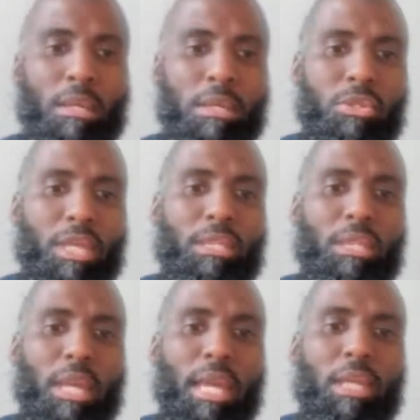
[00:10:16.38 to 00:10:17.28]
It said
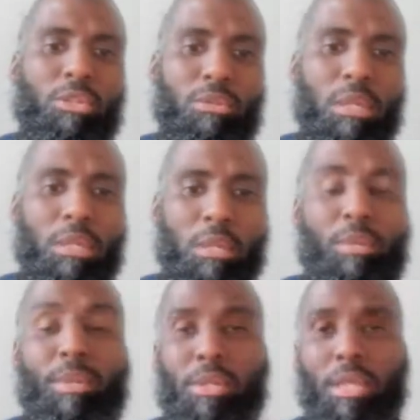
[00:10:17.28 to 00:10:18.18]
to the angel, it
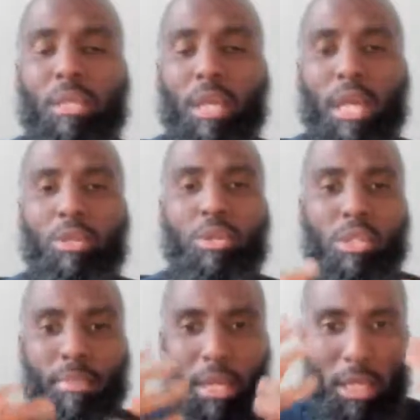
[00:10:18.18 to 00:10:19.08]
will be said to the angel to
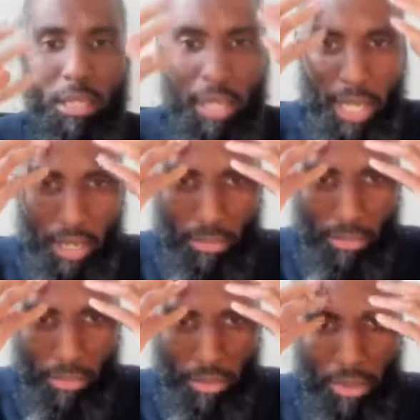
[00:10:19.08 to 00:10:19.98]
smell his head.
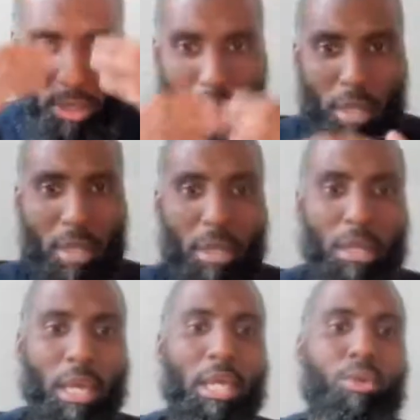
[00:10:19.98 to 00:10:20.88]

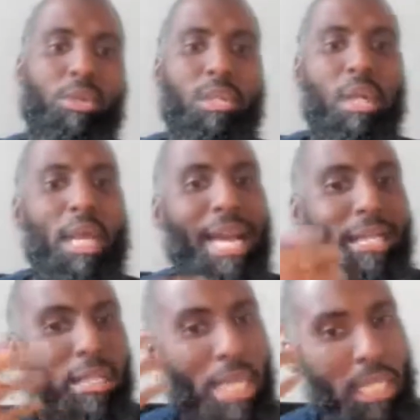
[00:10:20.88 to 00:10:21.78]
The angel will say,
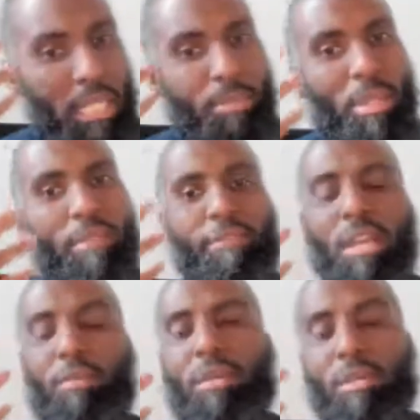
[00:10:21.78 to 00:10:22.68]
I smell the
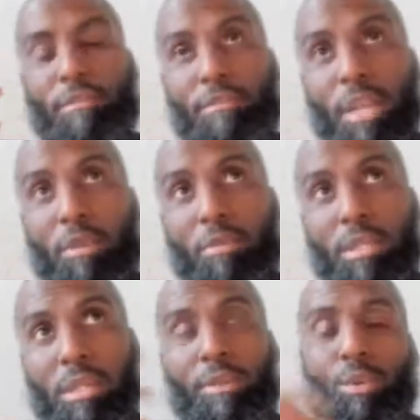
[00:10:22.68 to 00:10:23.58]

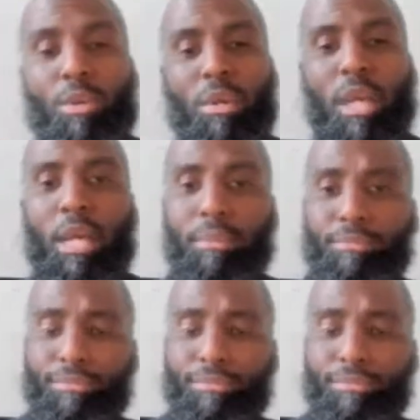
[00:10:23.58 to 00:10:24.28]
fragrance of the Quran.